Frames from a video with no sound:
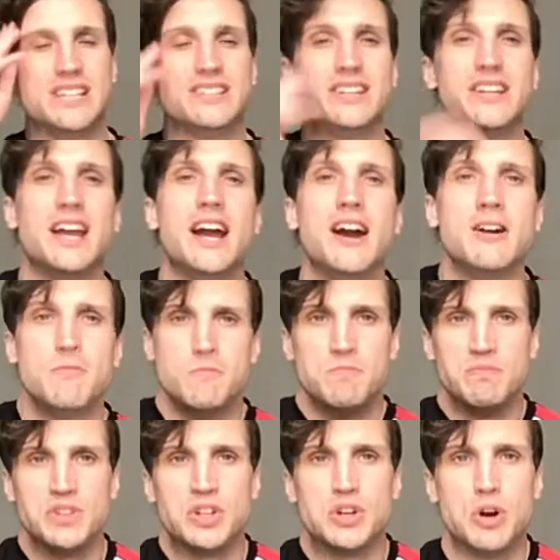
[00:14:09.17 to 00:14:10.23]
isn't there,
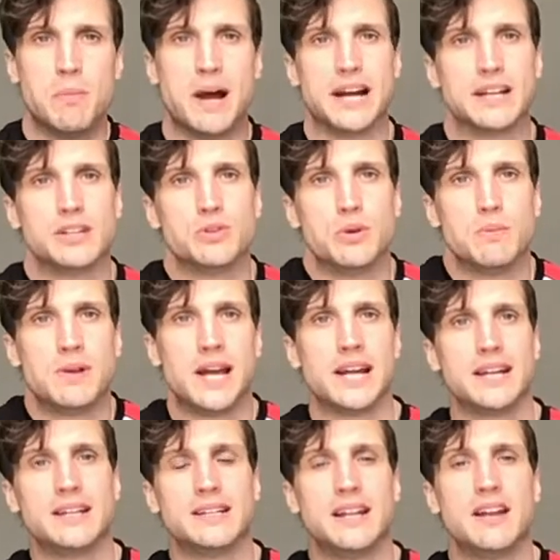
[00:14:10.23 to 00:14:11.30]
go back into a
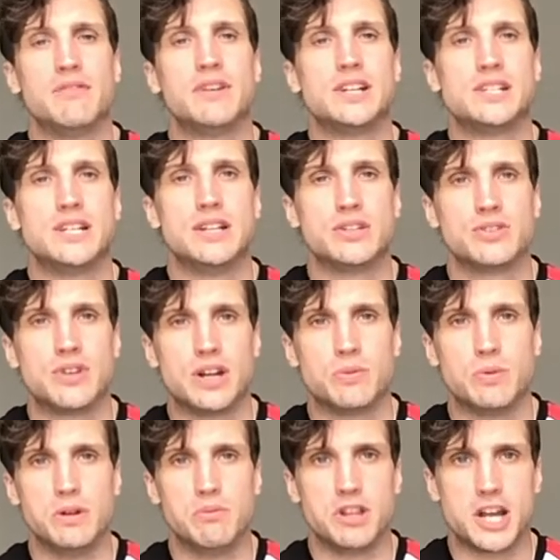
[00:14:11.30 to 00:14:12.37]
plank and then eventually the strength
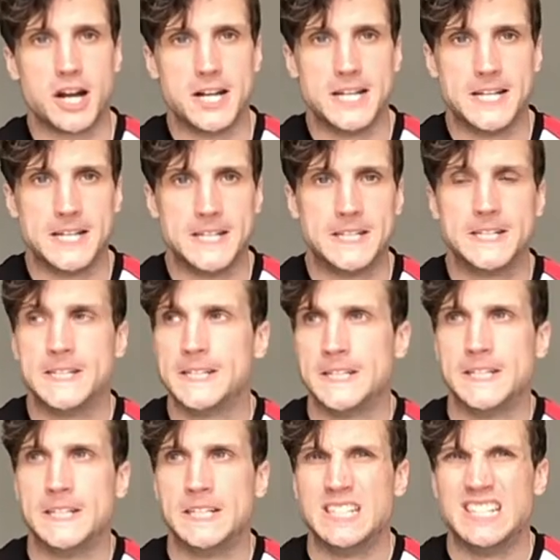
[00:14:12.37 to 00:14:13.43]
will be there.
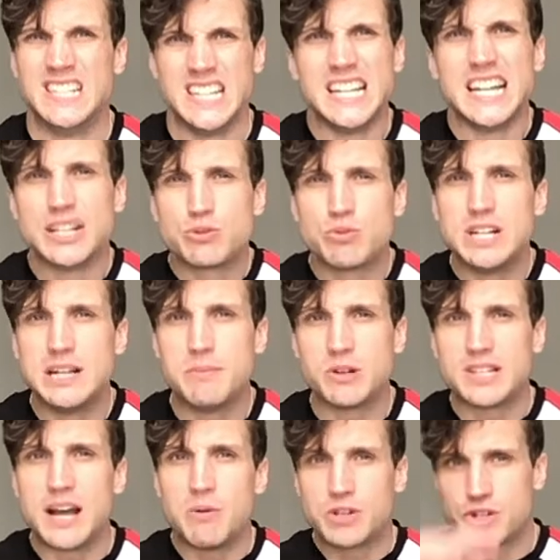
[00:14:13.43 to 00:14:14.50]
It's really about
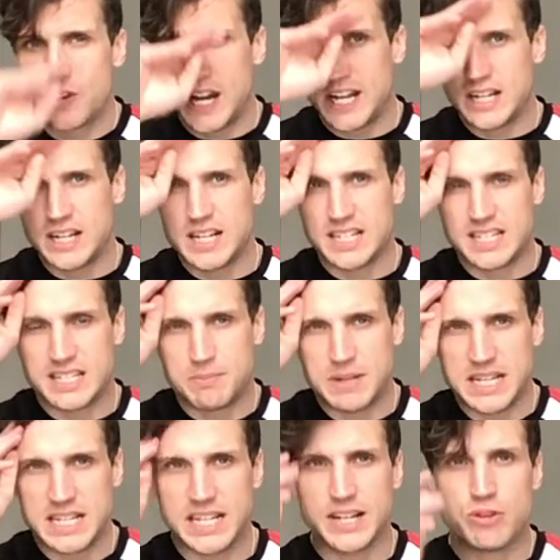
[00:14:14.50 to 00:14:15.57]
that with training, guys. It's
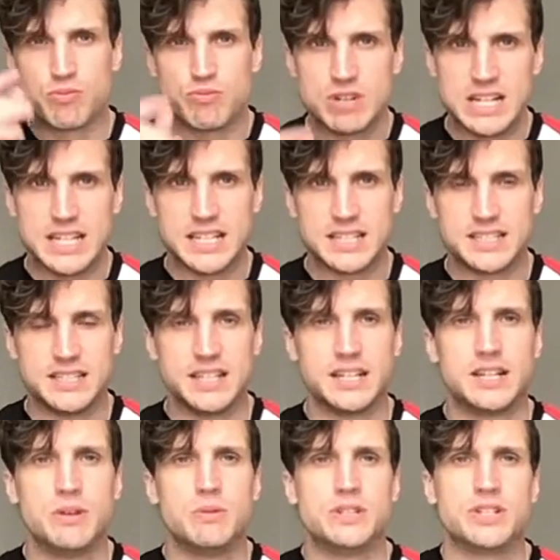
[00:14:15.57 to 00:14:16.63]
being like realistic
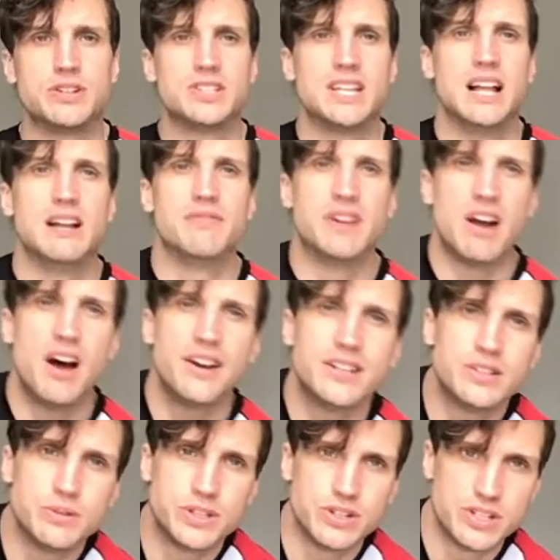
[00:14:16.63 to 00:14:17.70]
with yourself and
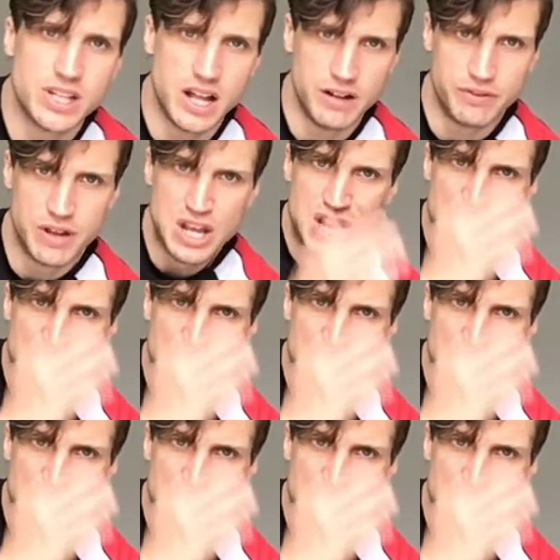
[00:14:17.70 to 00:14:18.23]
honest with yourself